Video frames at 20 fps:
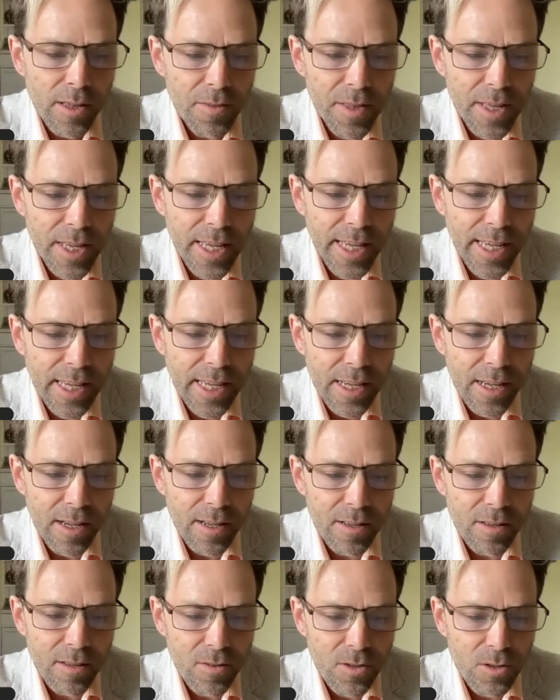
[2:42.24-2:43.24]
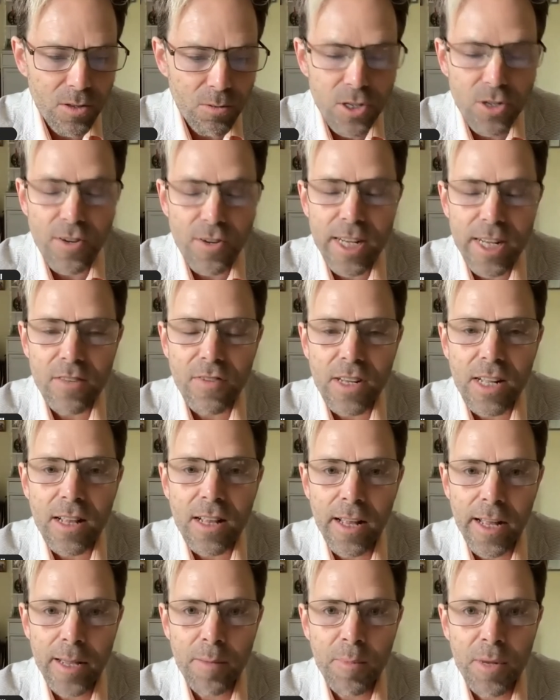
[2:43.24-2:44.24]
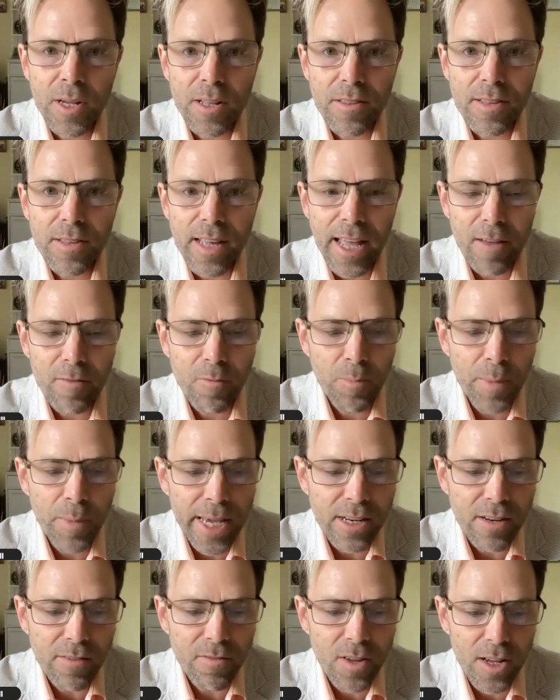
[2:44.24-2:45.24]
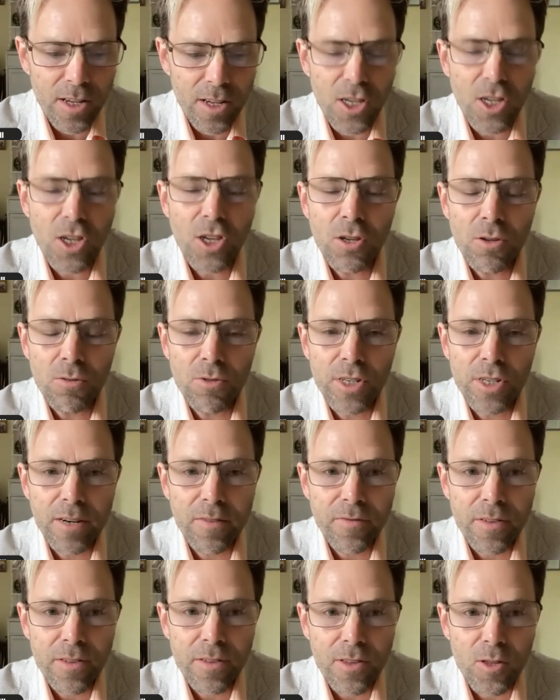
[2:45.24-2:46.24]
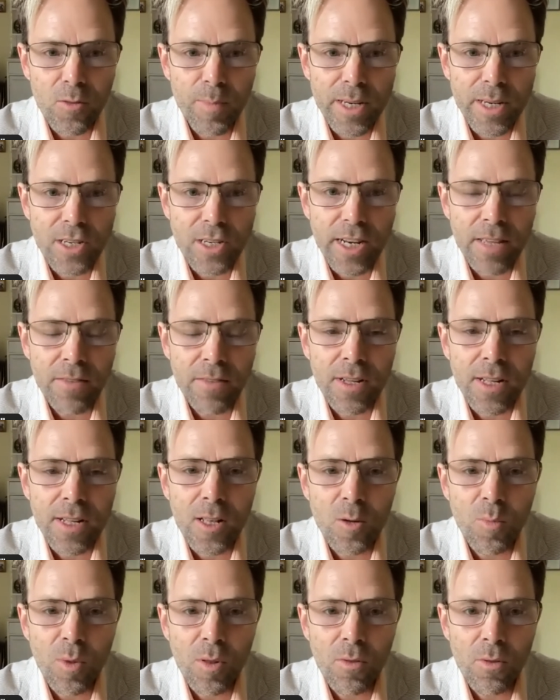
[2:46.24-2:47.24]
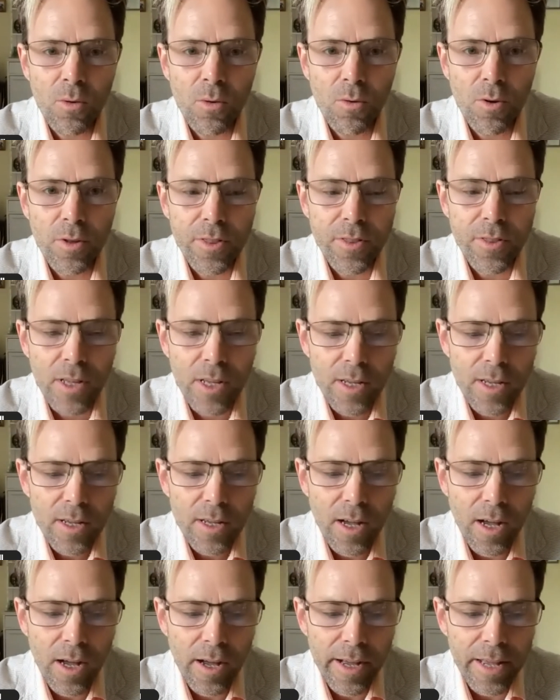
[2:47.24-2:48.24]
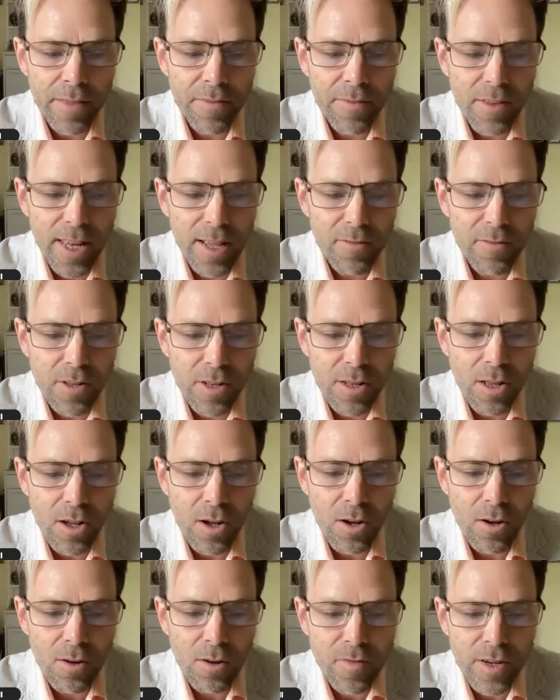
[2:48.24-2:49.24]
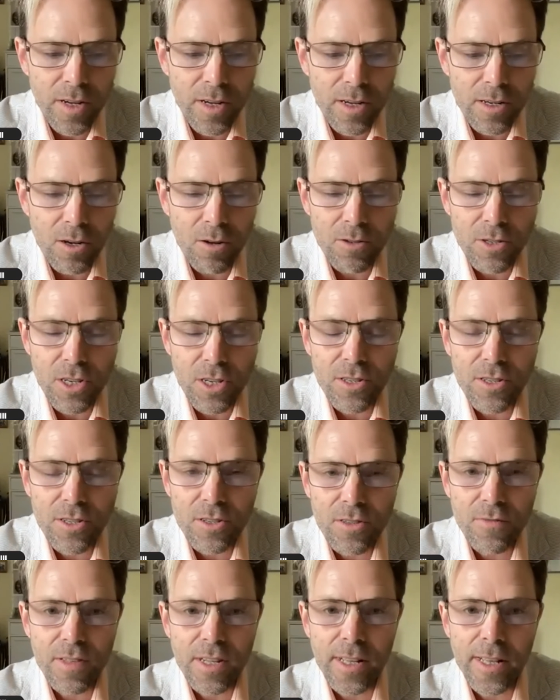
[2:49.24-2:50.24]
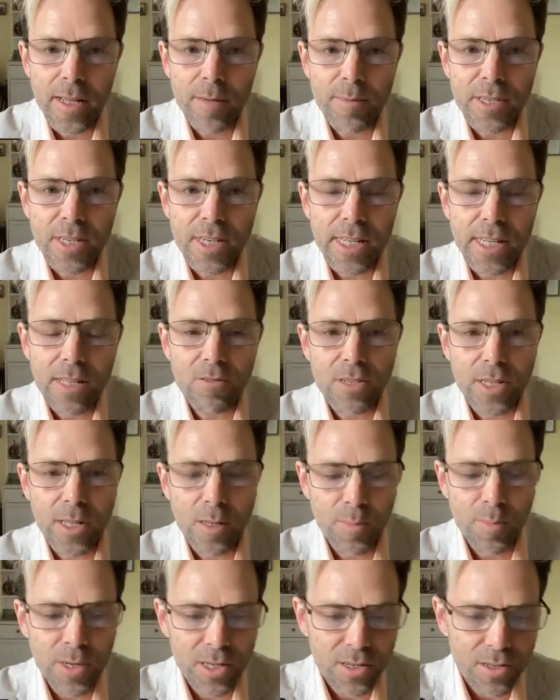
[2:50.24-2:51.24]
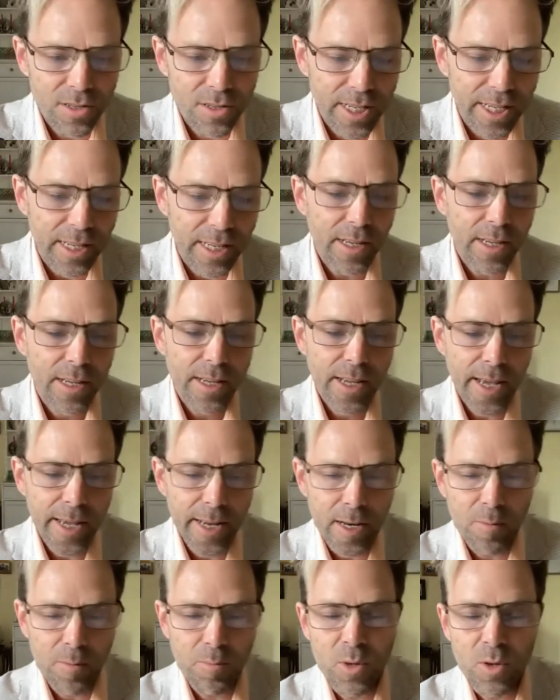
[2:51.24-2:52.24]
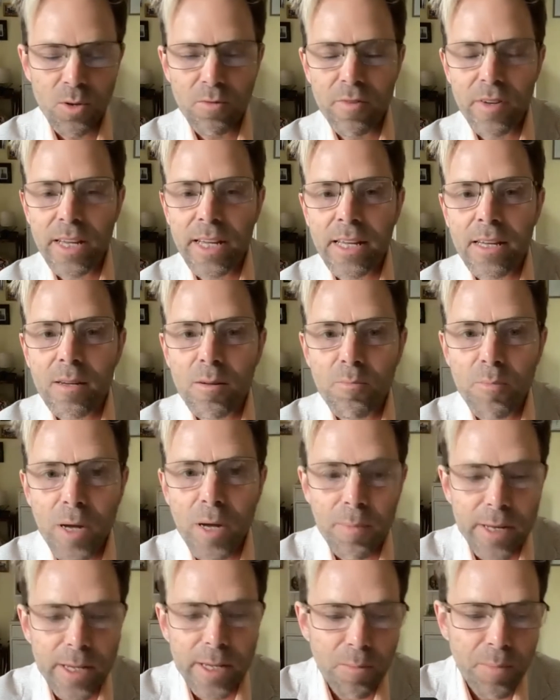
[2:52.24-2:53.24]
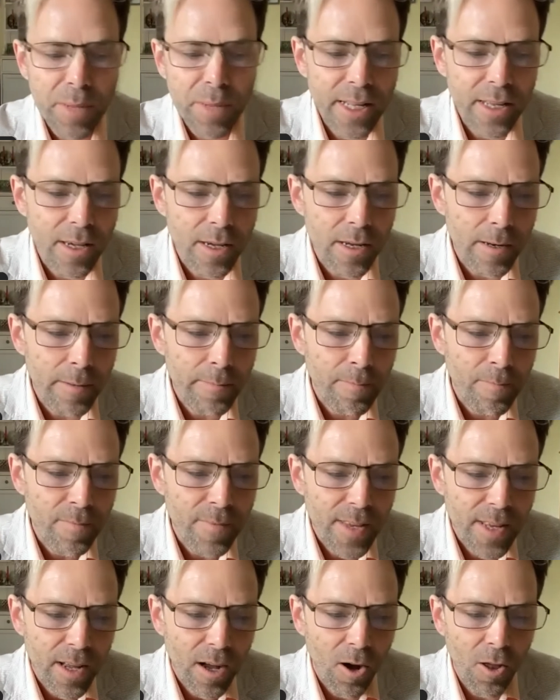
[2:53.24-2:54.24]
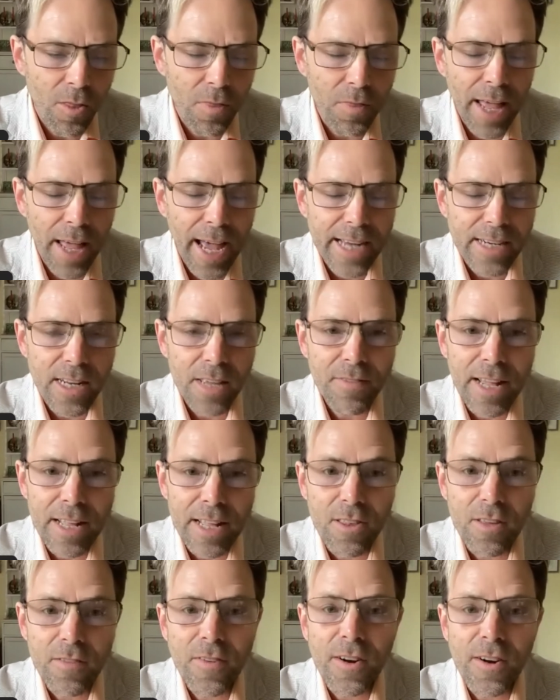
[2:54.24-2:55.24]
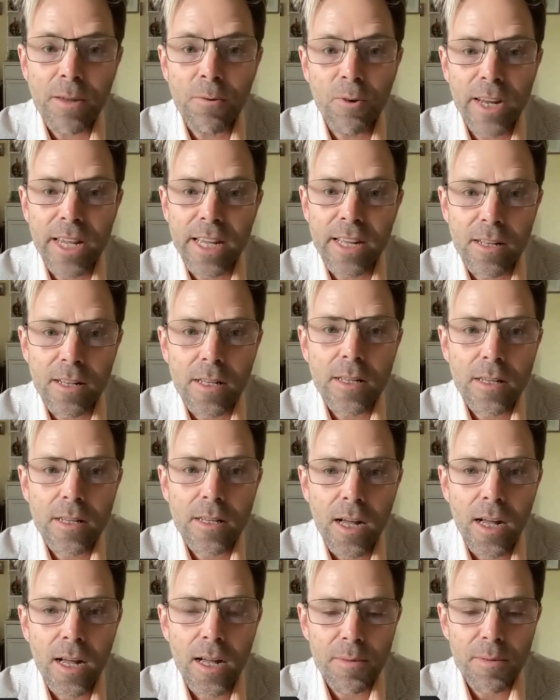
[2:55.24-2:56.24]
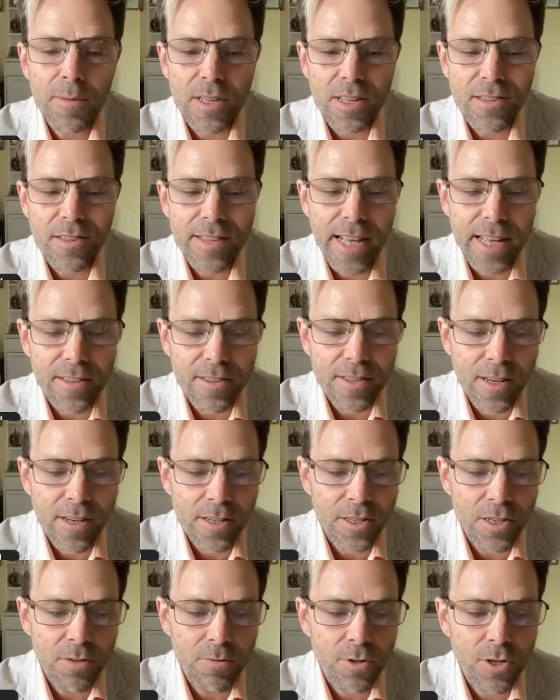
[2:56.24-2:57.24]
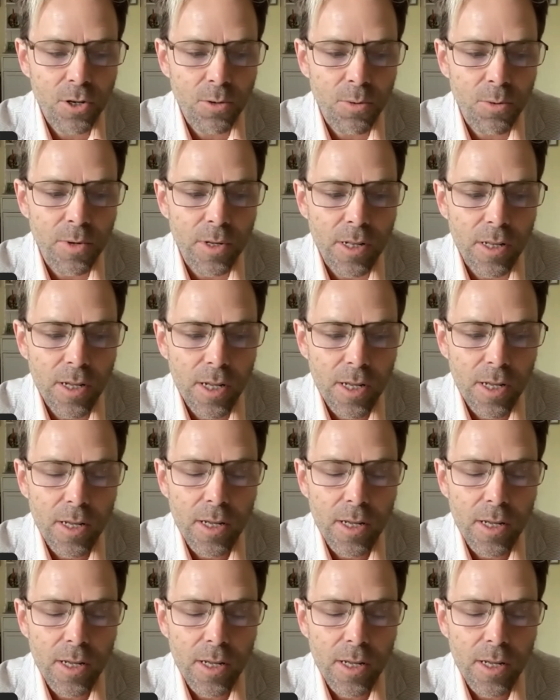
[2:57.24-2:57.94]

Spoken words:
the school strikes for climate, have made a huge difference, especially in the global north, in the level of consciousness of the climate and ecological emergency, and in moving public opinion on that. And that's a very real success, an unusual